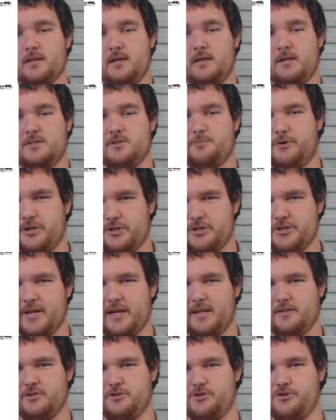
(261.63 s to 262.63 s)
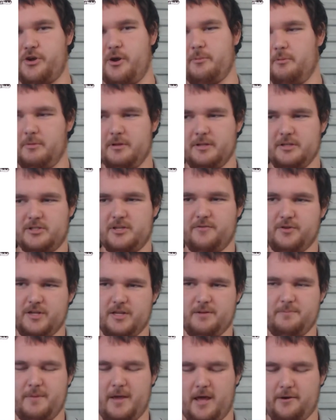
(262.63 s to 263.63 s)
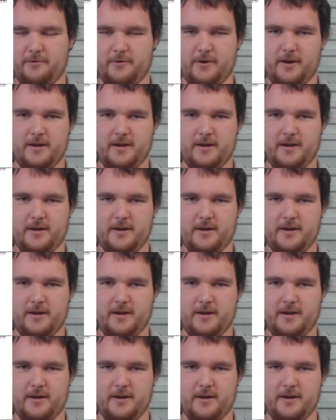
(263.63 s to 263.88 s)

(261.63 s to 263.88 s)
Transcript: It's a British tank. It's a Sherman with a 17-pounder